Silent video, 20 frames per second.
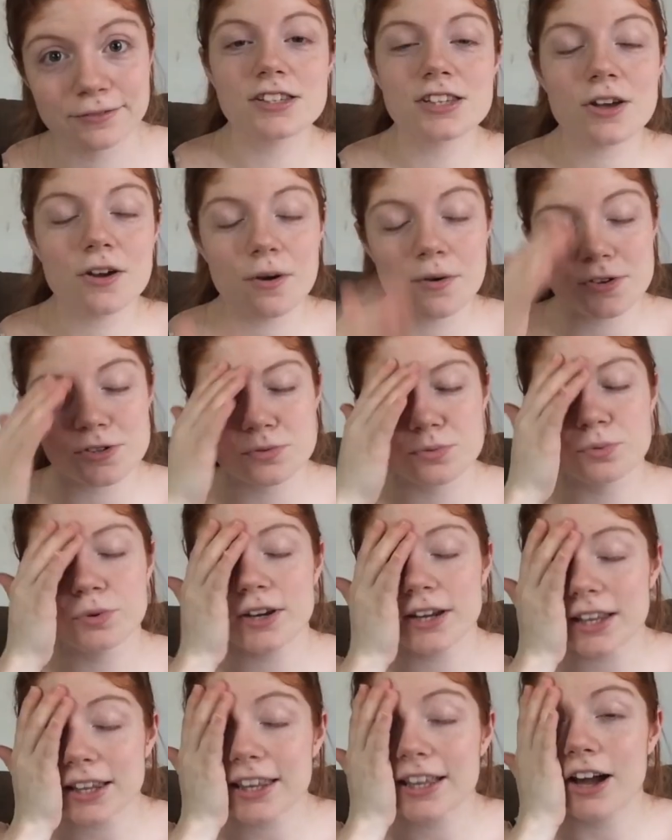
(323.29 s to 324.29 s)
So it was
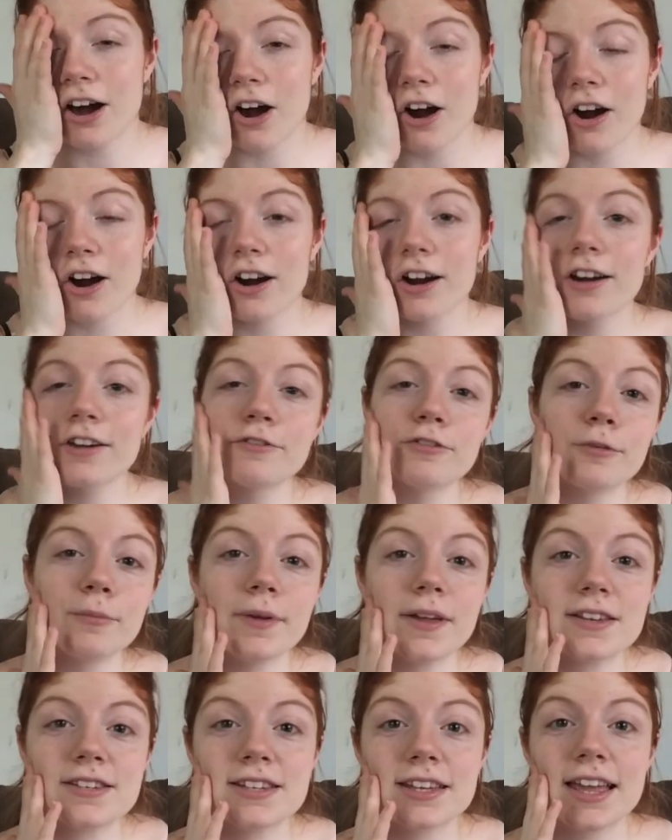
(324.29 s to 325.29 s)
really hard for
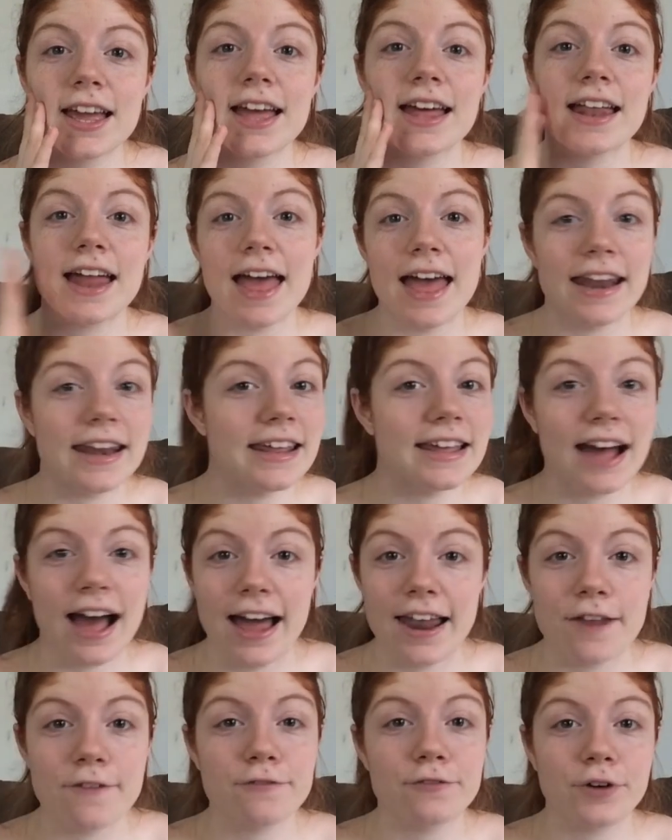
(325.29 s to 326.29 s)
me to get any
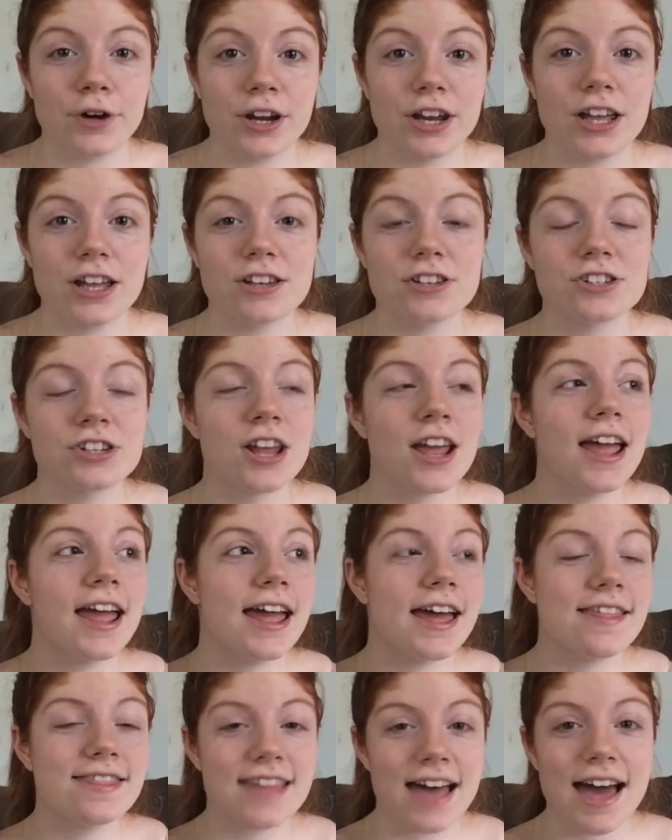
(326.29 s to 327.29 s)
kind of footage,
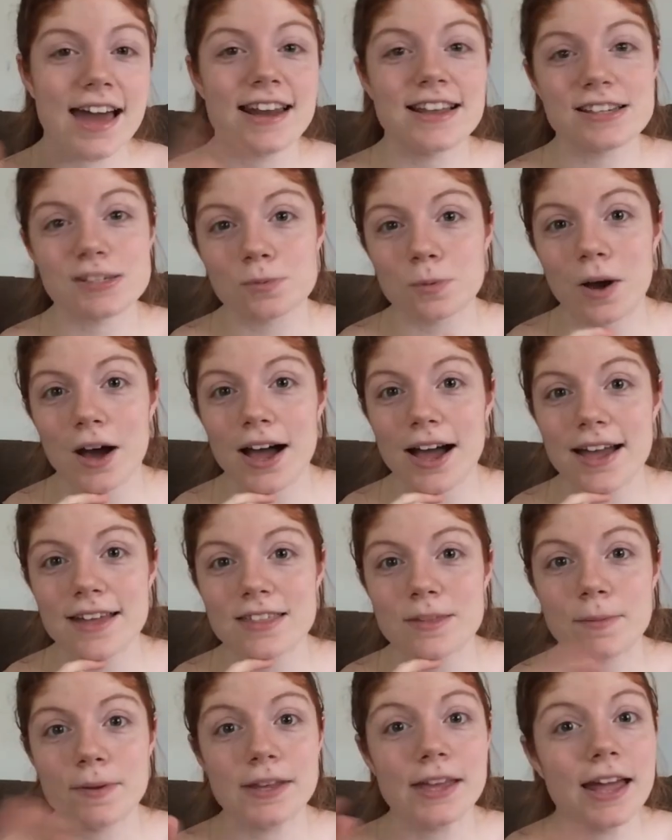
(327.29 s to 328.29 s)
and that is why
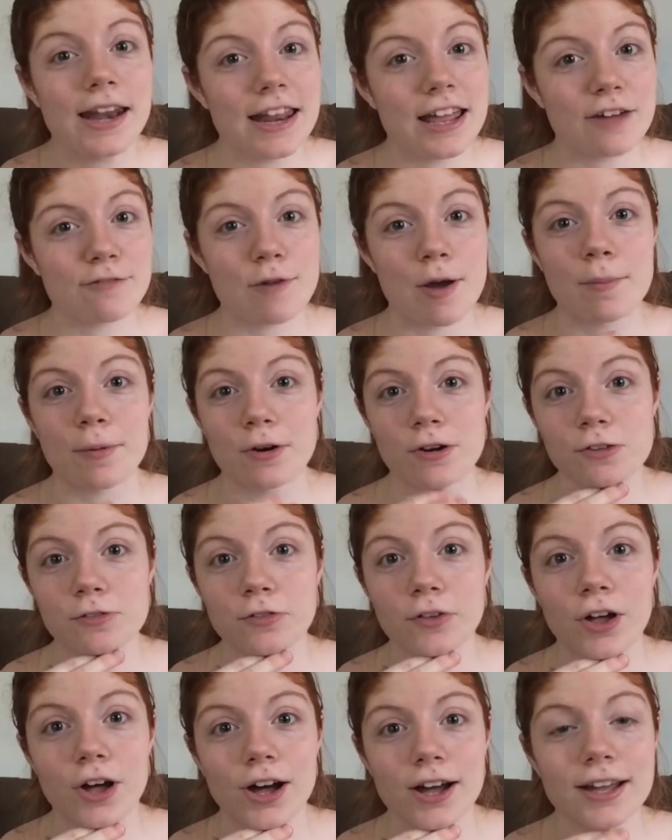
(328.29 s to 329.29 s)
the beginning of my birth
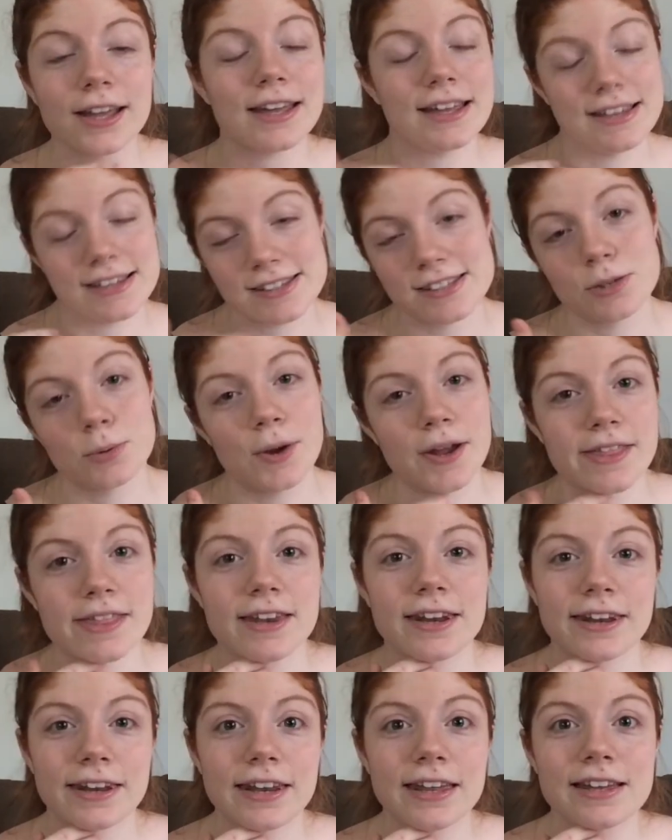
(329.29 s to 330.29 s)
vlog is the way that it